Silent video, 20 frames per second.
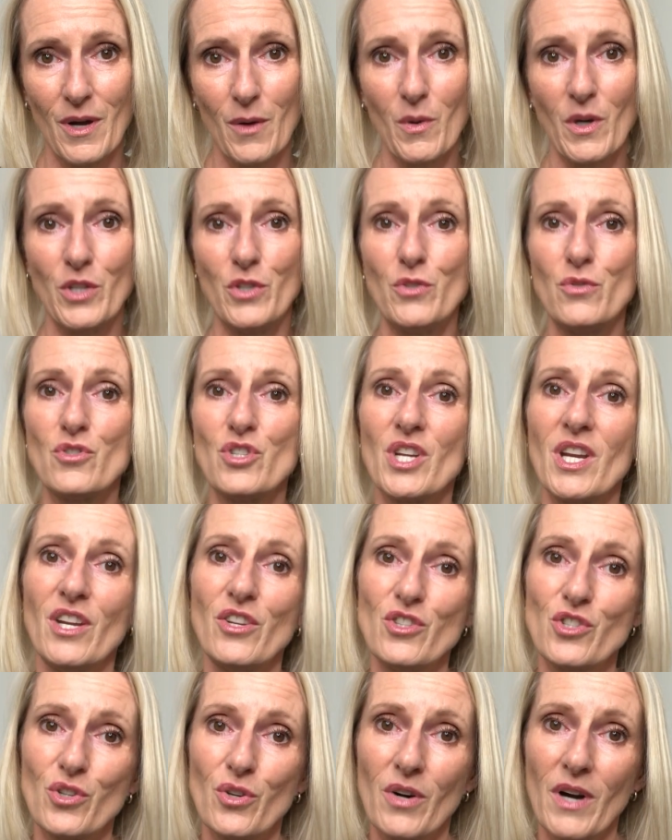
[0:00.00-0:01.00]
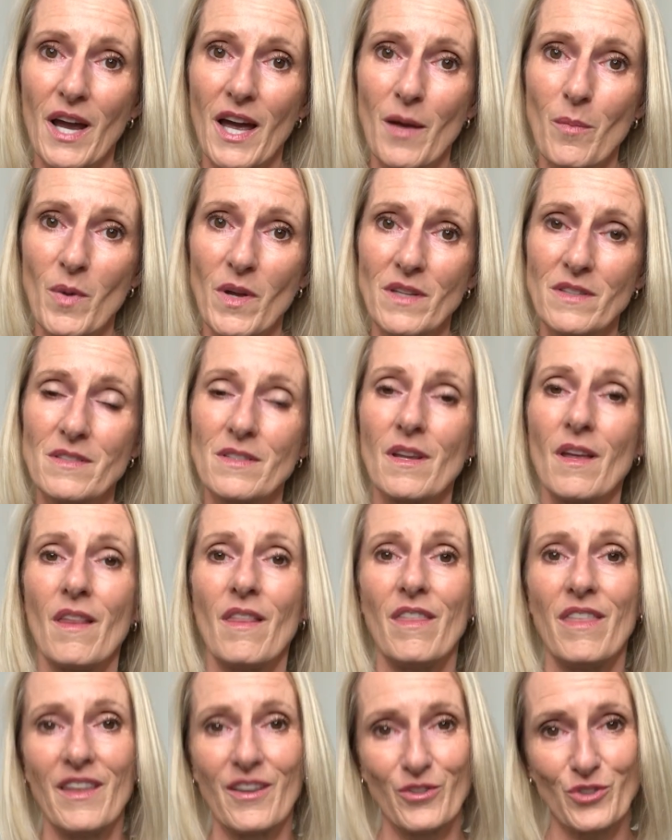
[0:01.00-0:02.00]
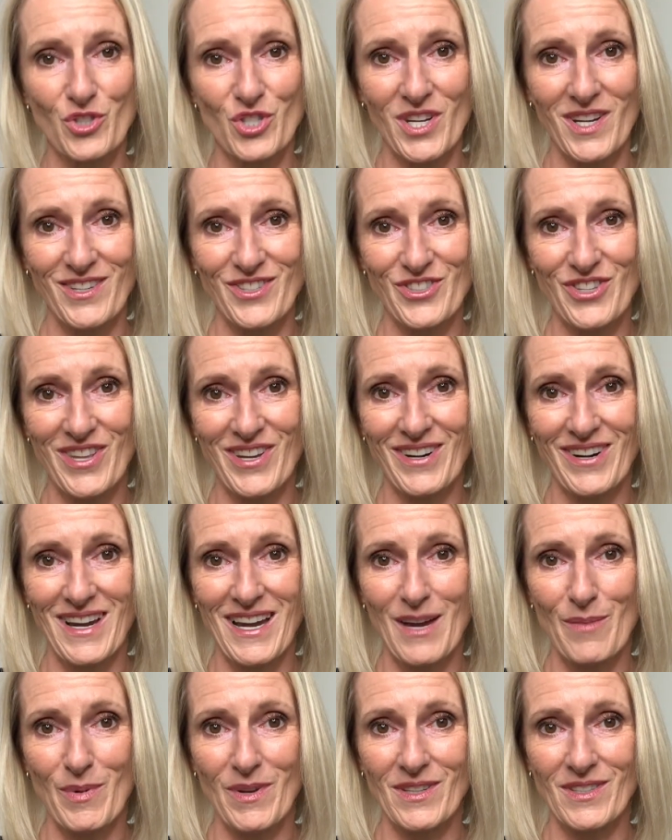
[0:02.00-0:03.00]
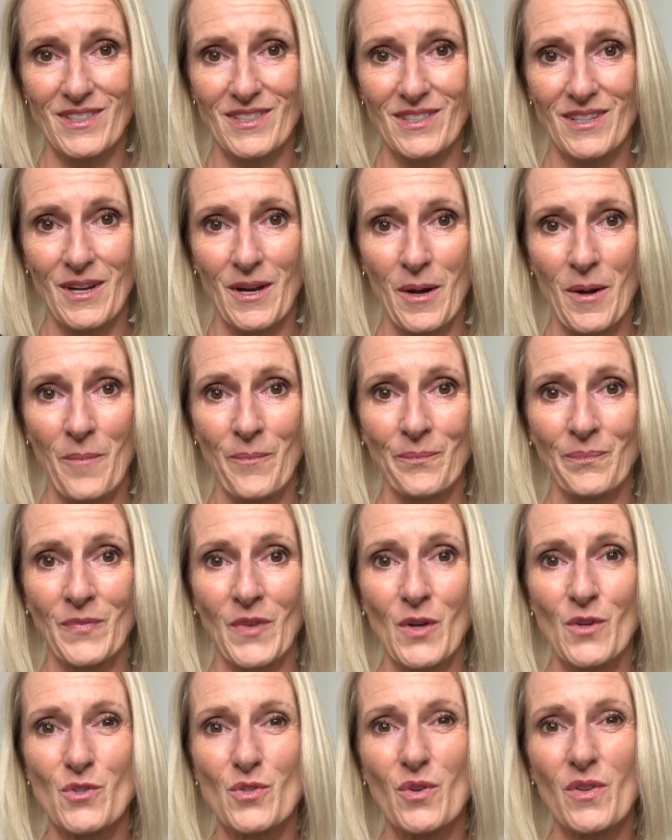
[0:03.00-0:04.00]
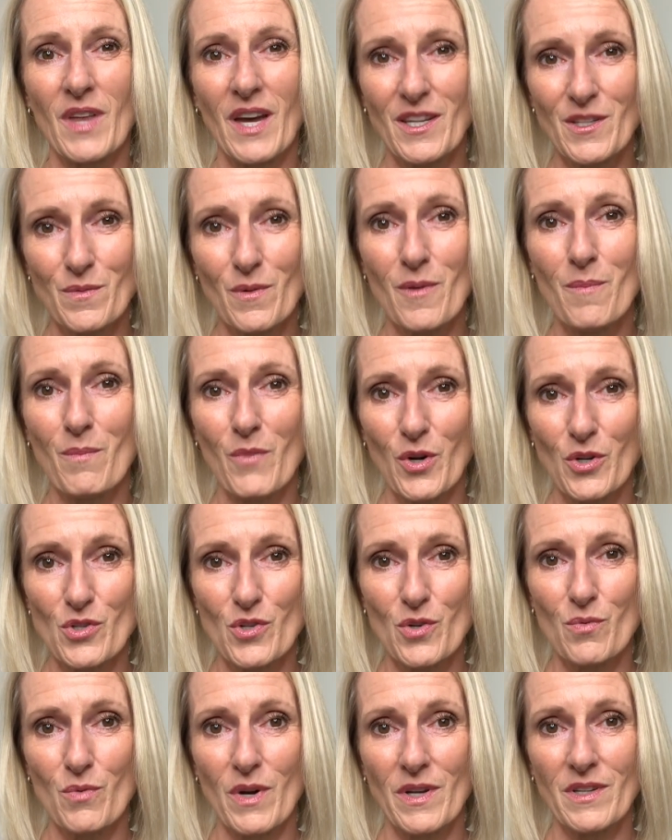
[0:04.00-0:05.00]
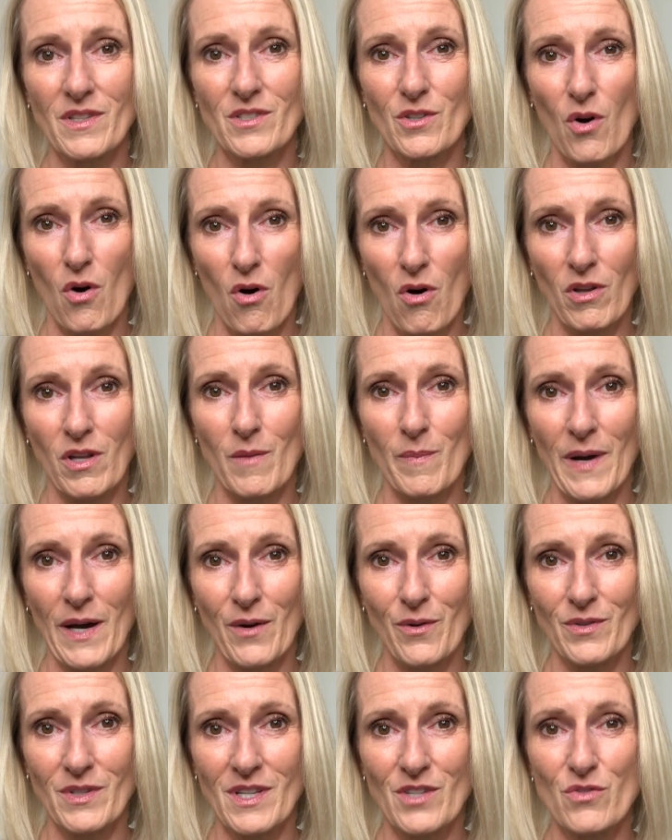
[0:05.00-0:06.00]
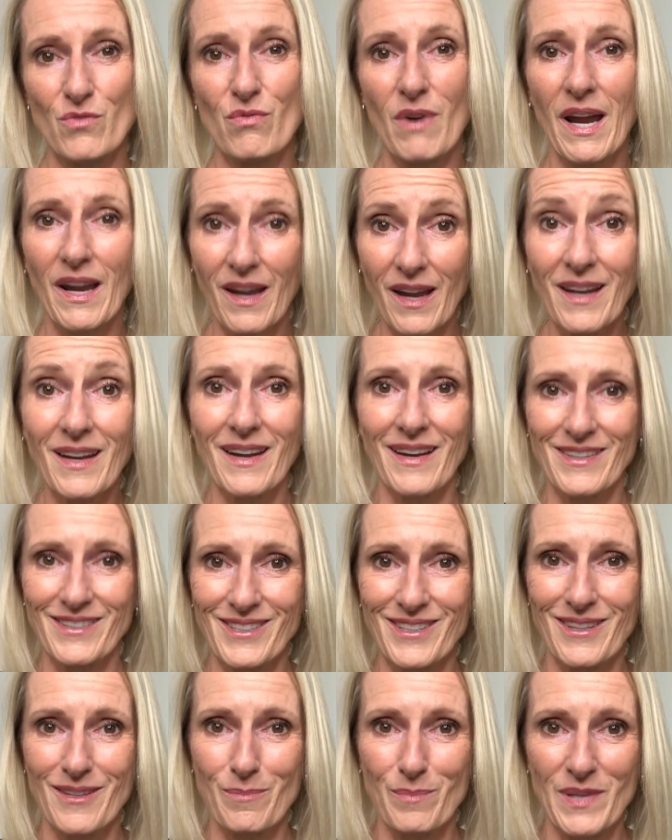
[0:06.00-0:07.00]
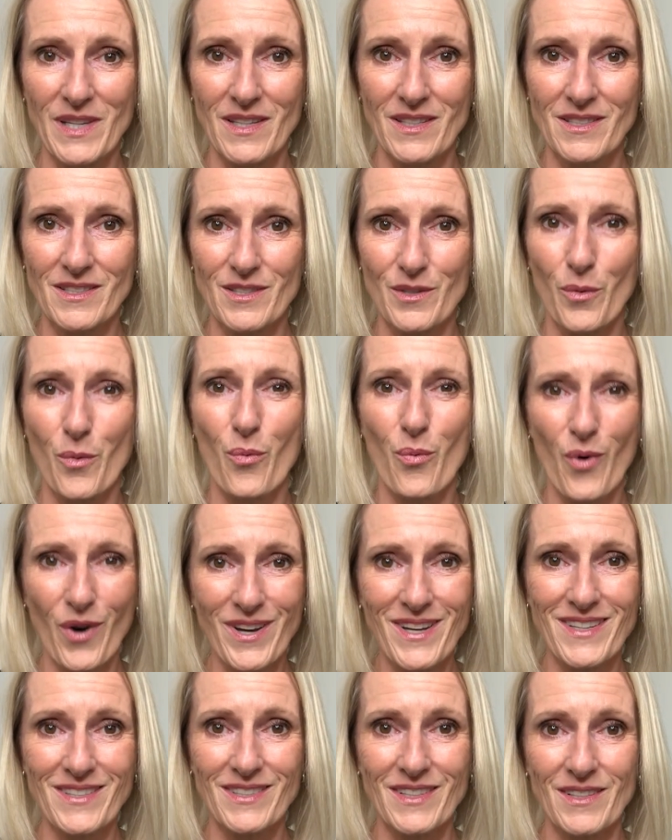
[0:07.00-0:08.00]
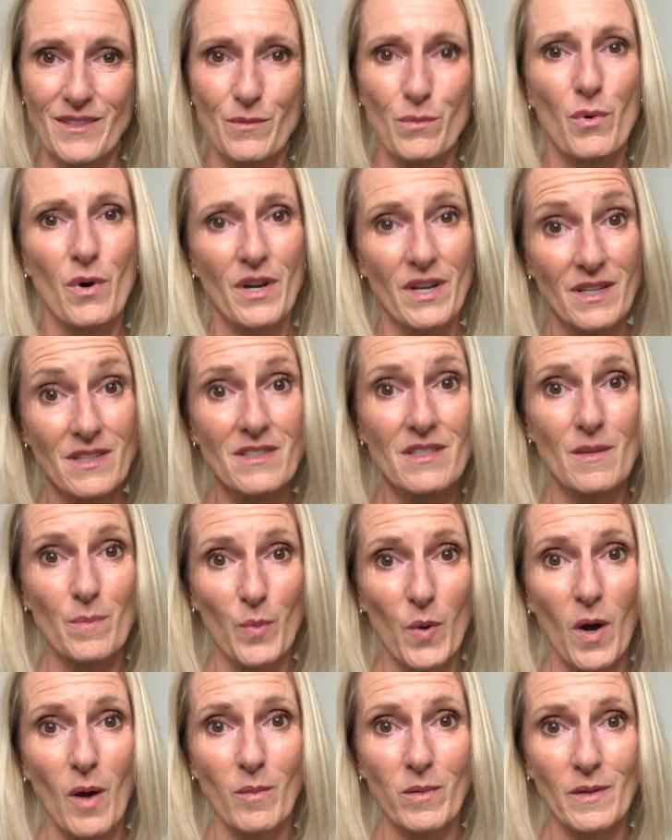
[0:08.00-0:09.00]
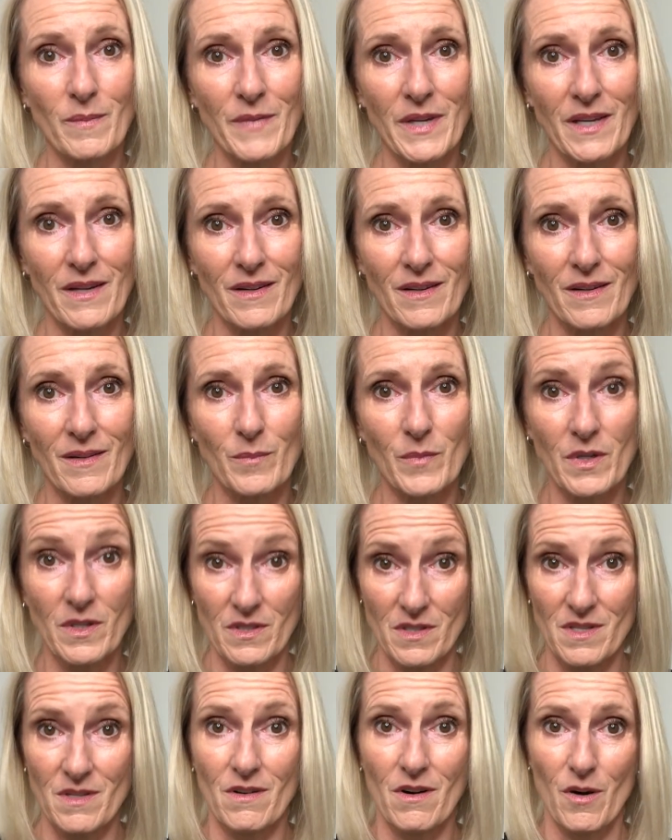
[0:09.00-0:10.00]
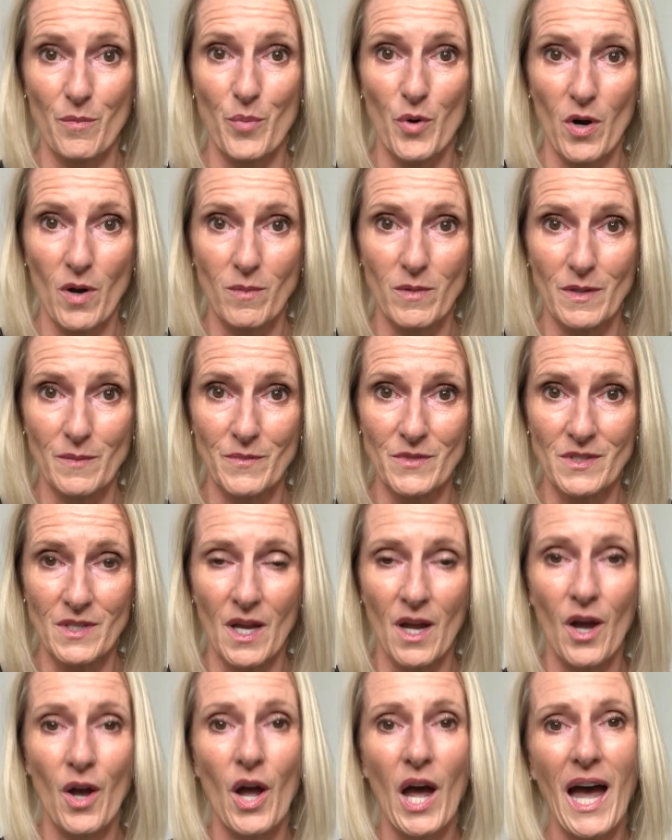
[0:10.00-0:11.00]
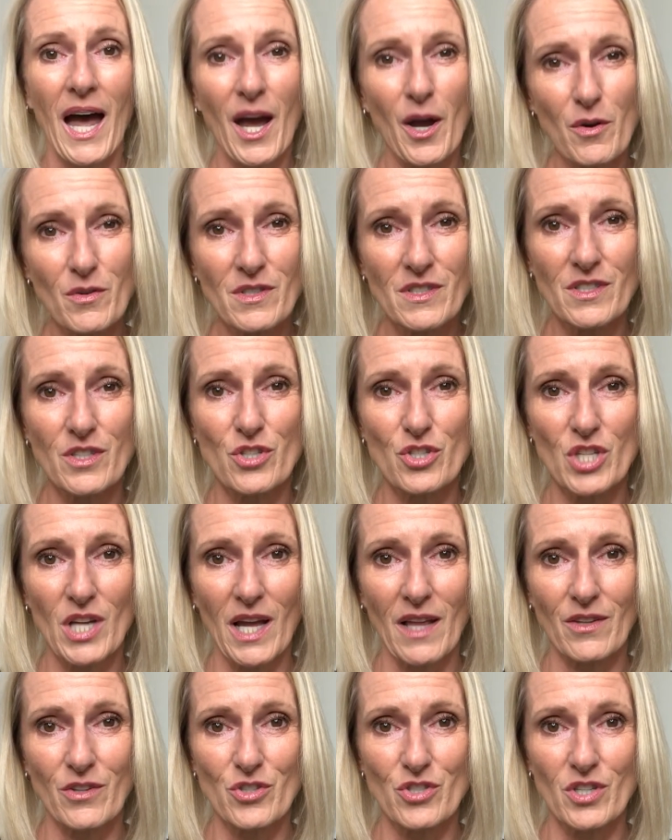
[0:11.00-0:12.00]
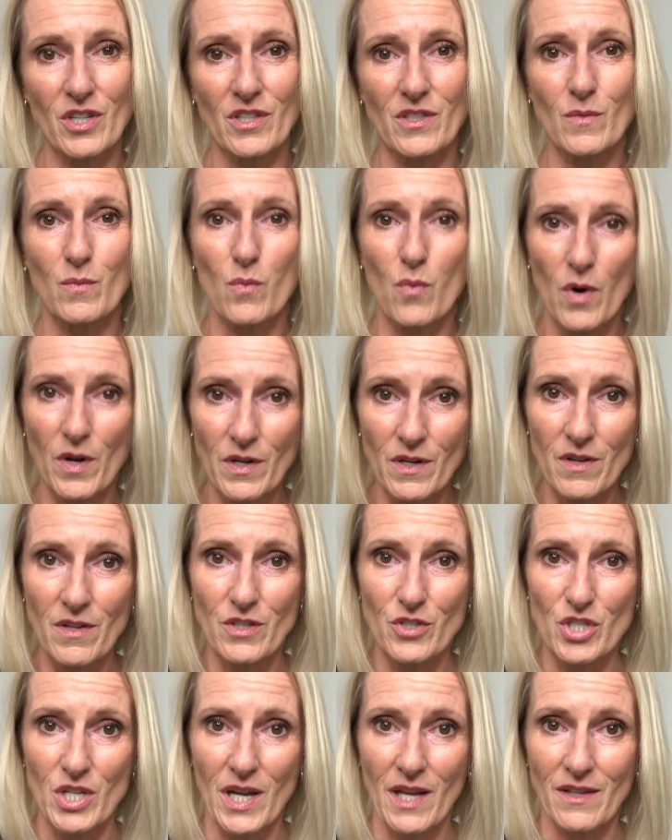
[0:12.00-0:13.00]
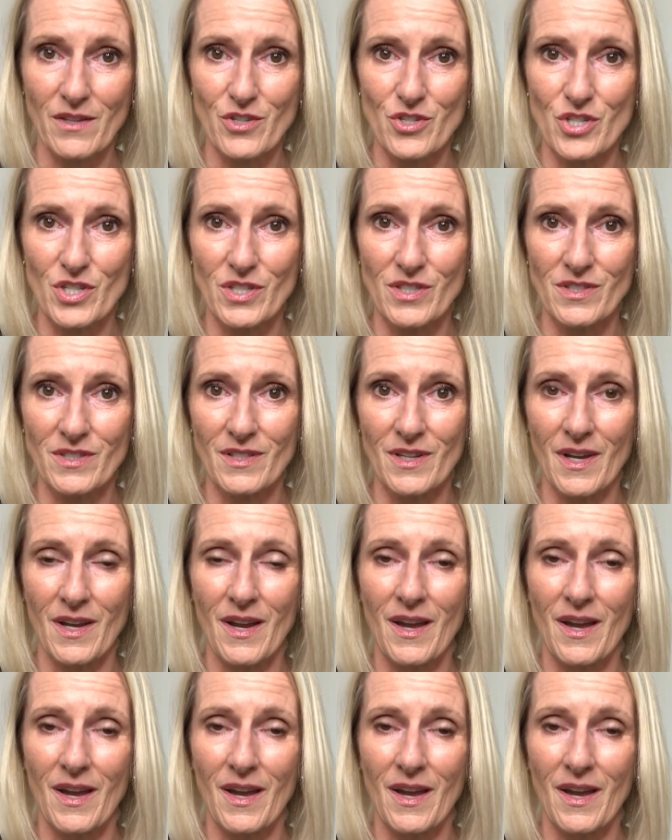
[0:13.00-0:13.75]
When you change your habits, they'll change their habits. So that's what Module 1 is all about. It's recognizing the beast. What is it? What is the problem here? Because there are problems. How does it challenge us? What are the challenges?